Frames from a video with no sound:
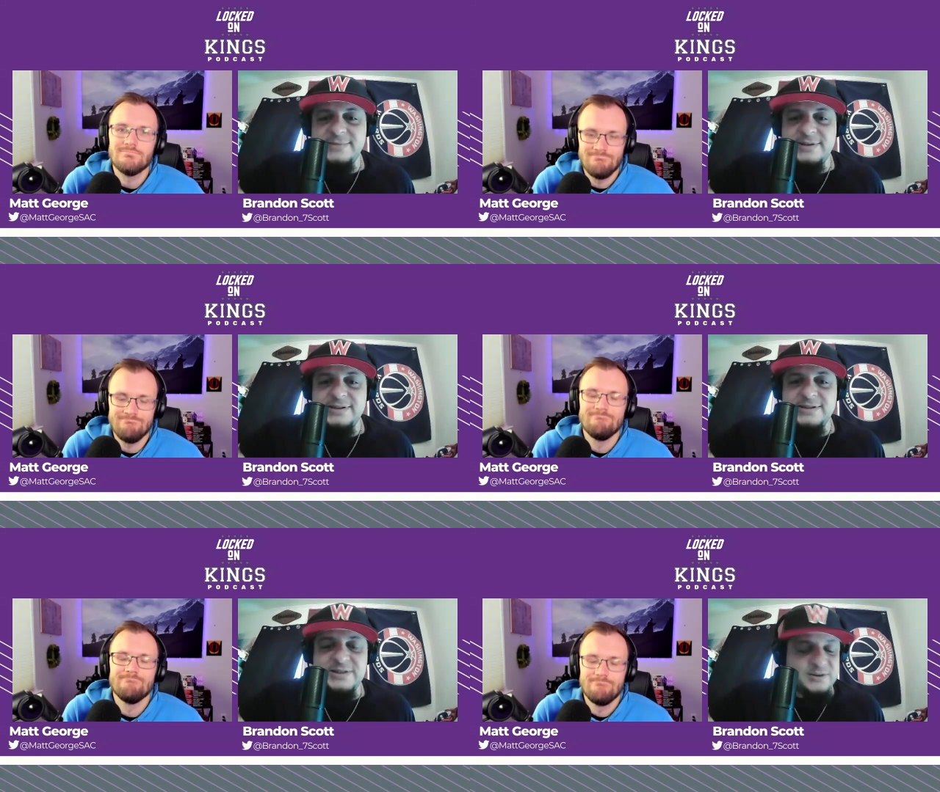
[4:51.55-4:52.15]
Speaker 1: Hmm.
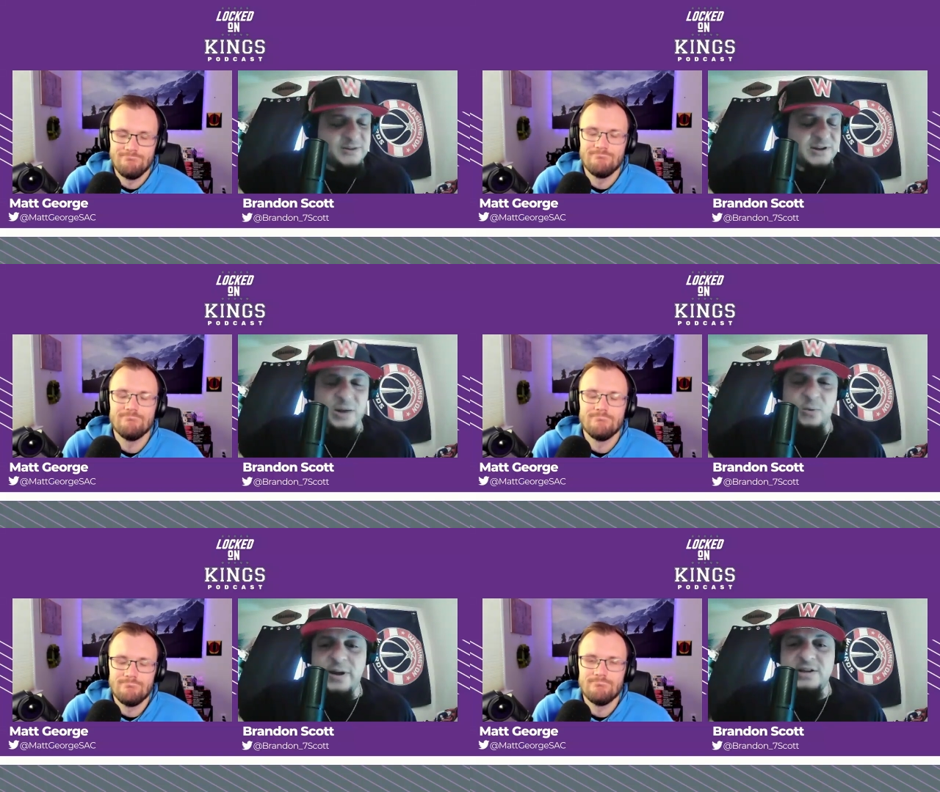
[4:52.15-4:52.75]
So they,
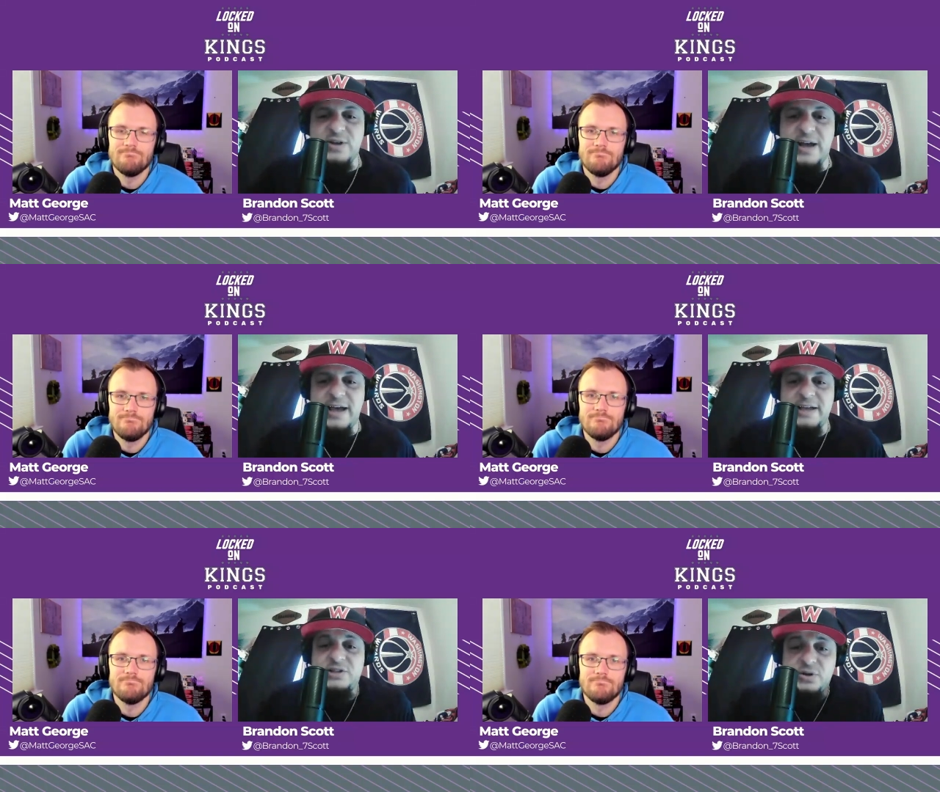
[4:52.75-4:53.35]
they want to
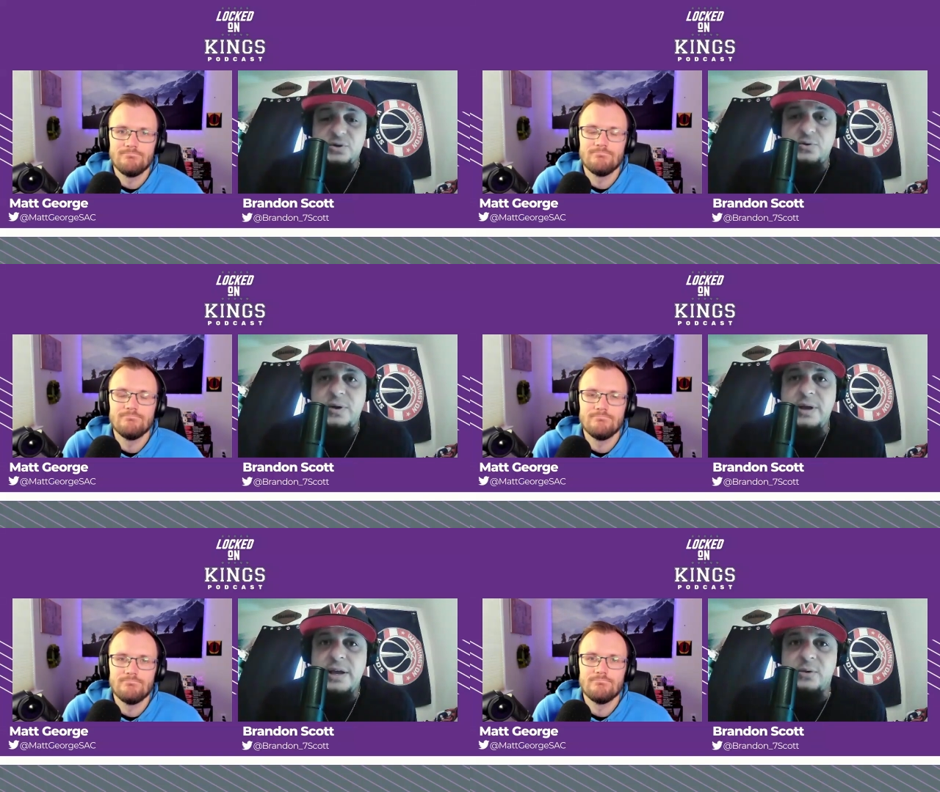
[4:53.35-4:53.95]
try to
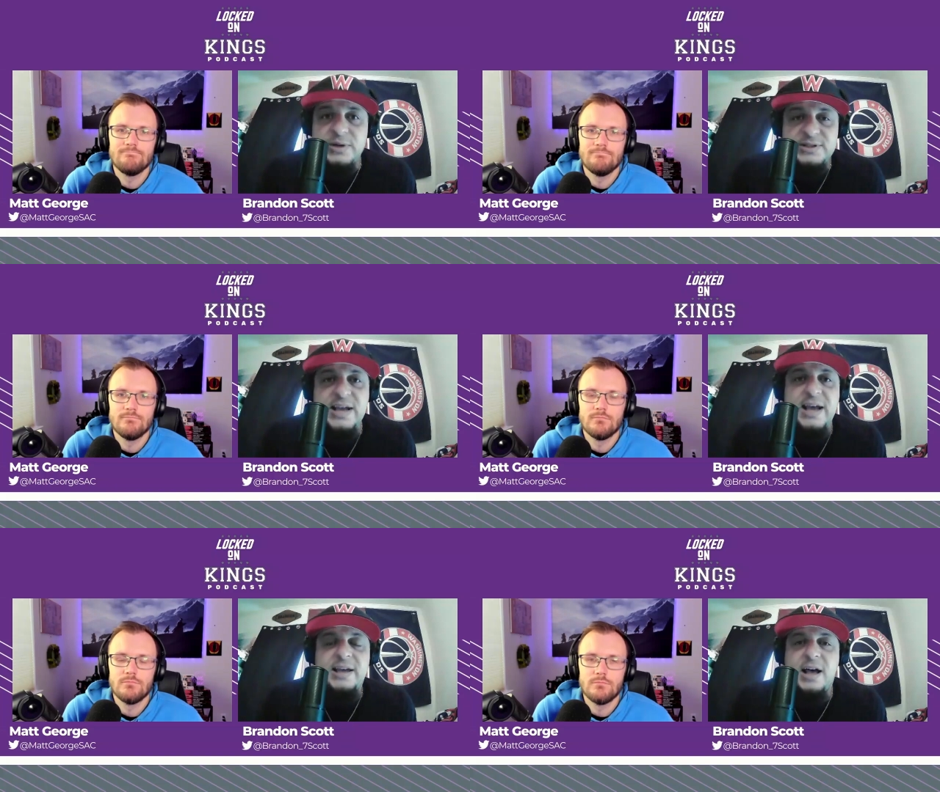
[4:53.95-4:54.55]

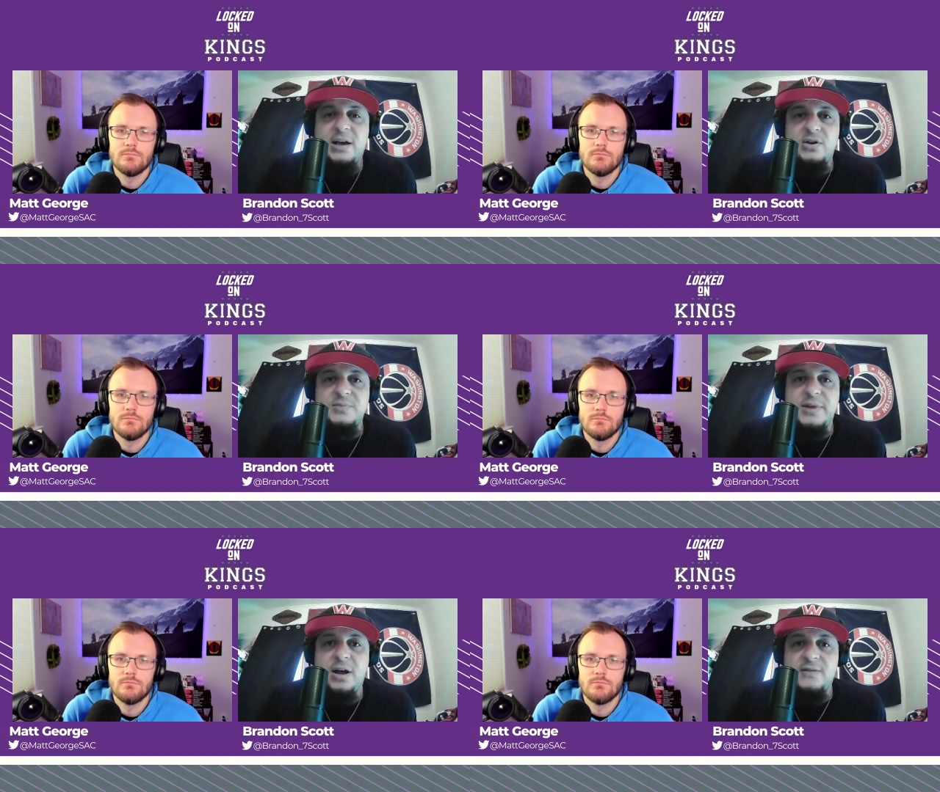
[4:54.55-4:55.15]
re-sign Kyle
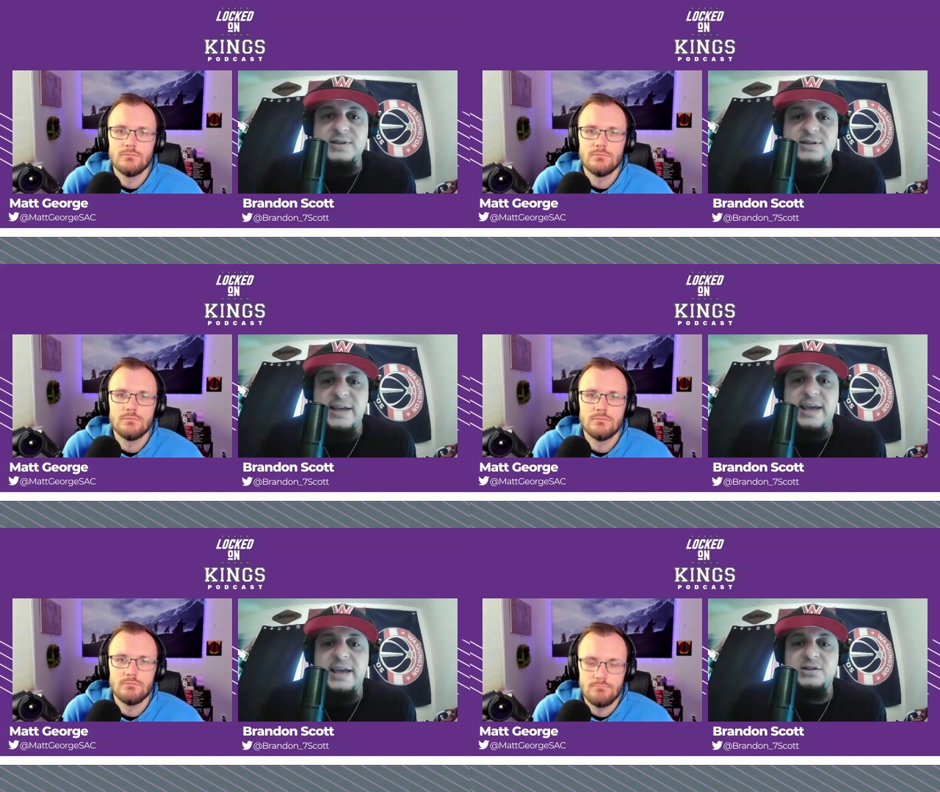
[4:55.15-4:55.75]
Kuzma in the
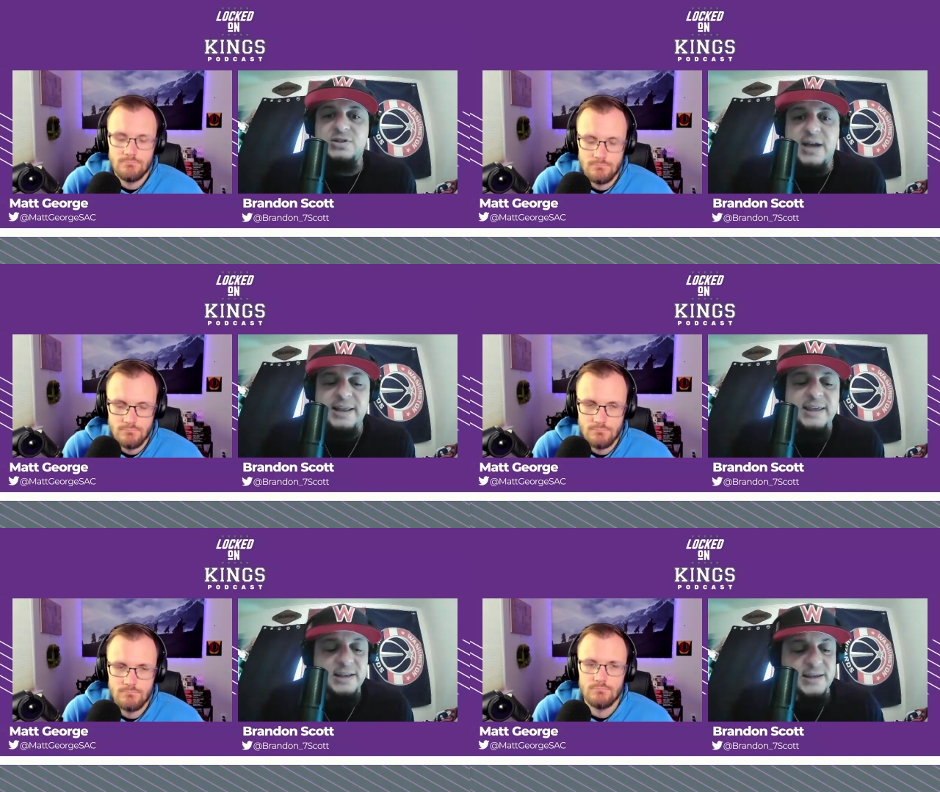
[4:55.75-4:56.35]
offseason and try
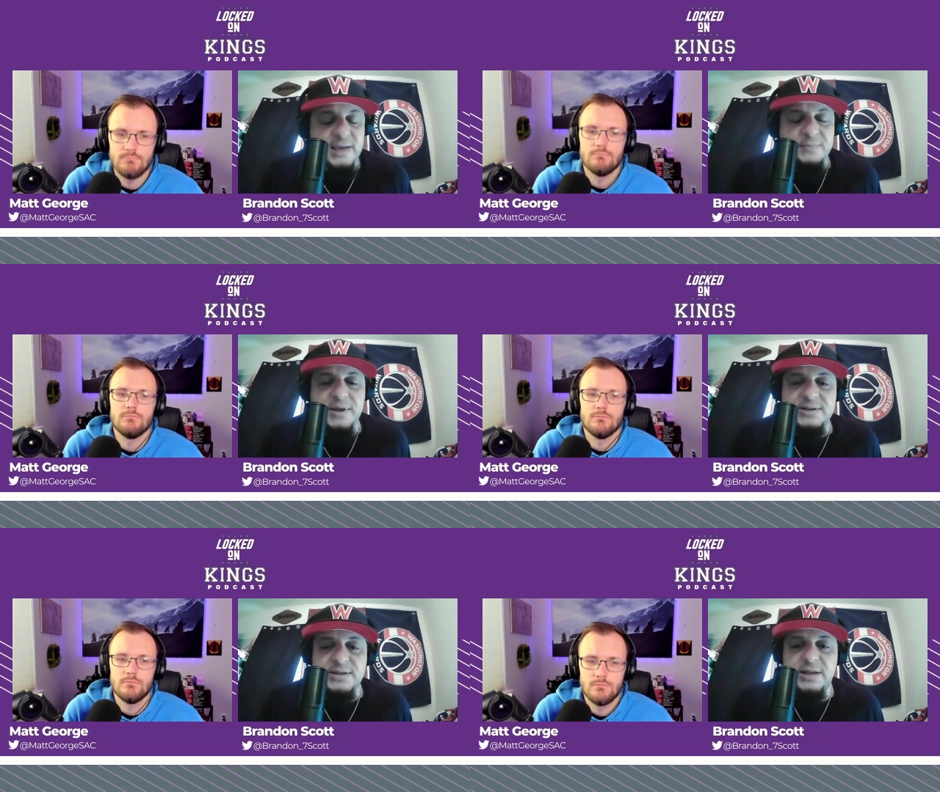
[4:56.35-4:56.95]
to get
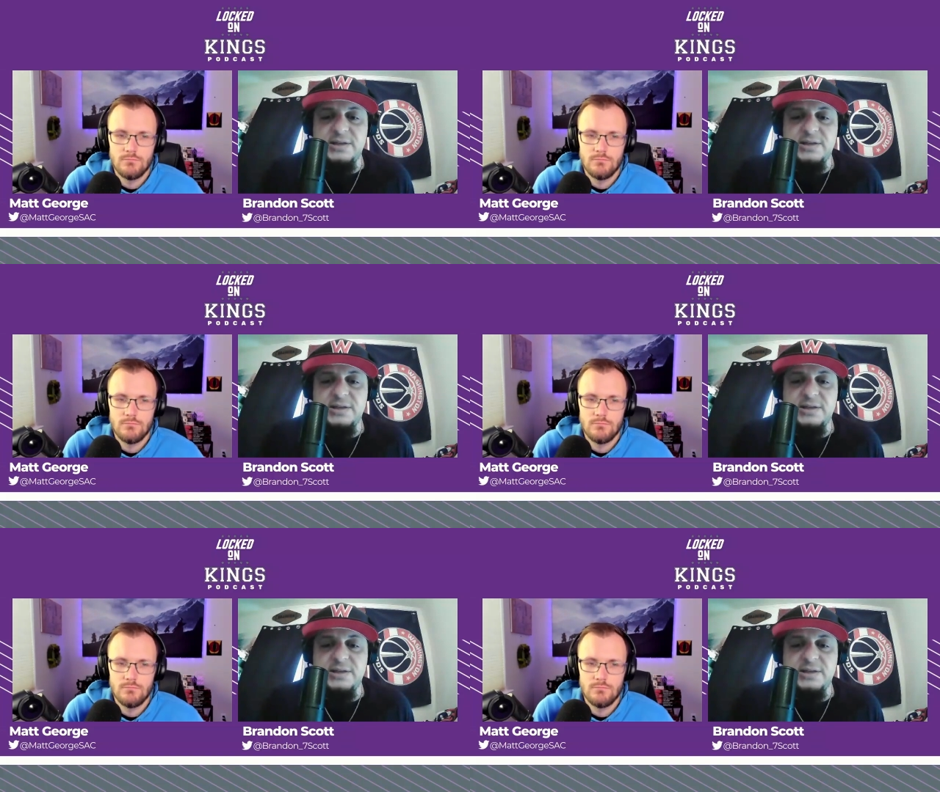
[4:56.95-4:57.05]
KP to, uh,